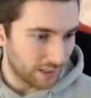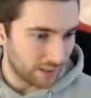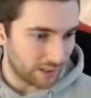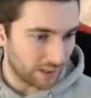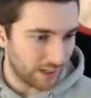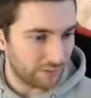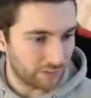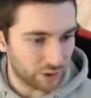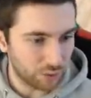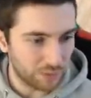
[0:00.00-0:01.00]
Think Clay and
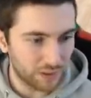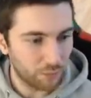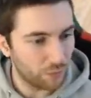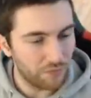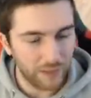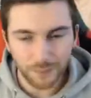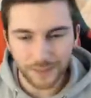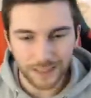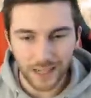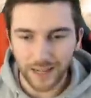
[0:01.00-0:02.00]
Russell will be some good
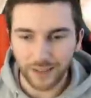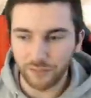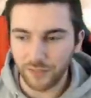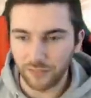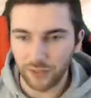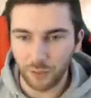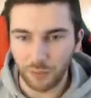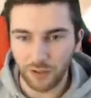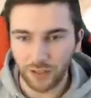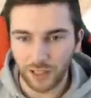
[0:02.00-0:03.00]
investments? I don't think so,
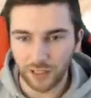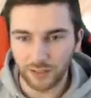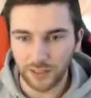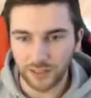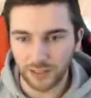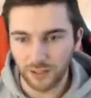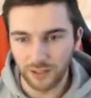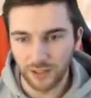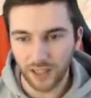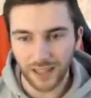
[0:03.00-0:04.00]
bro. I don't think so.
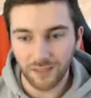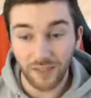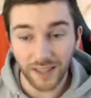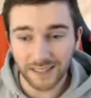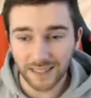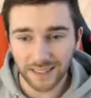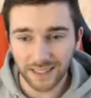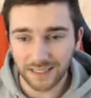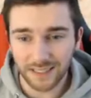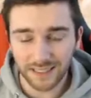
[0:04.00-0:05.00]
Investing
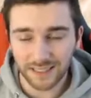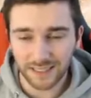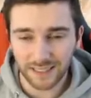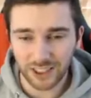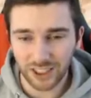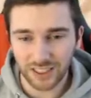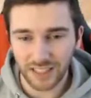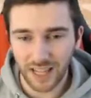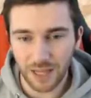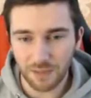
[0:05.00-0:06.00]
in this this year's
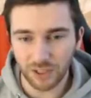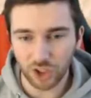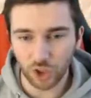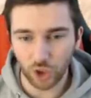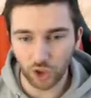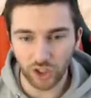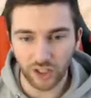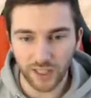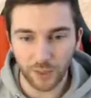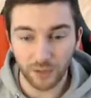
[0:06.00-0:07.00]
game is just not a good
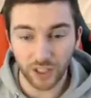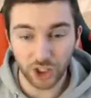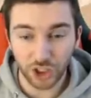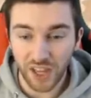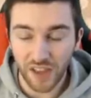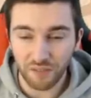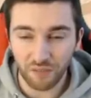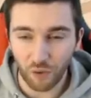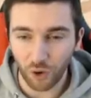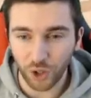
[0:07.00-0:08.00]
idea. With the sheer
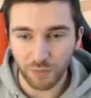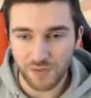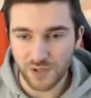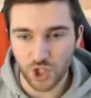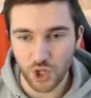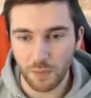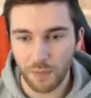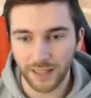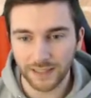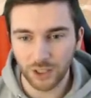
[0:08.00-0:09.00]
volume of super
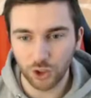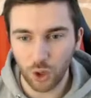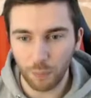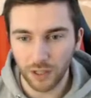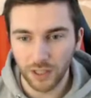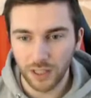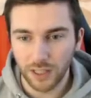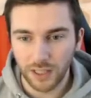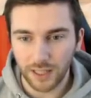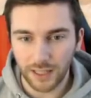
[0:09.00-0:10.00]
packs they drop,
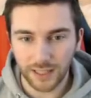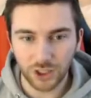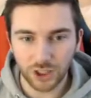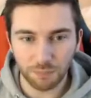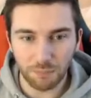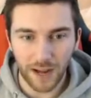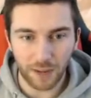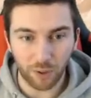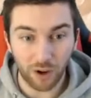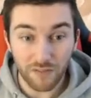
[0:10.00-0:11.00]
it's just mad, bro.